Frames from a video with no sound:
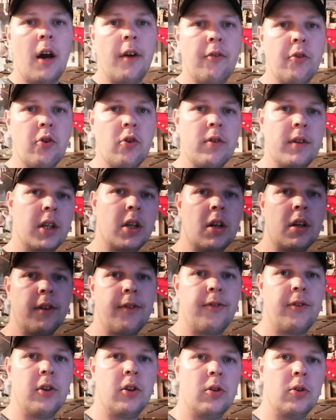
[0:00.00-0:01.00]
I've already got
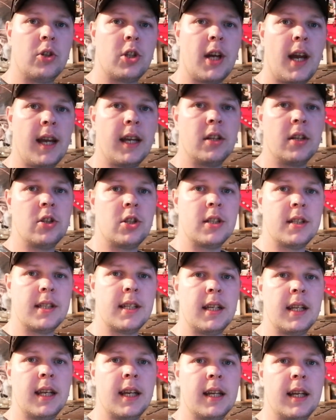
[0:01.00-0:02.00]
a few changes
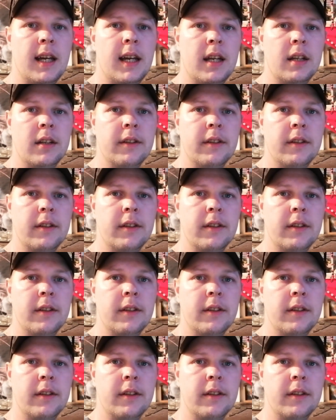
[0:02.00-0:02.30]
in here,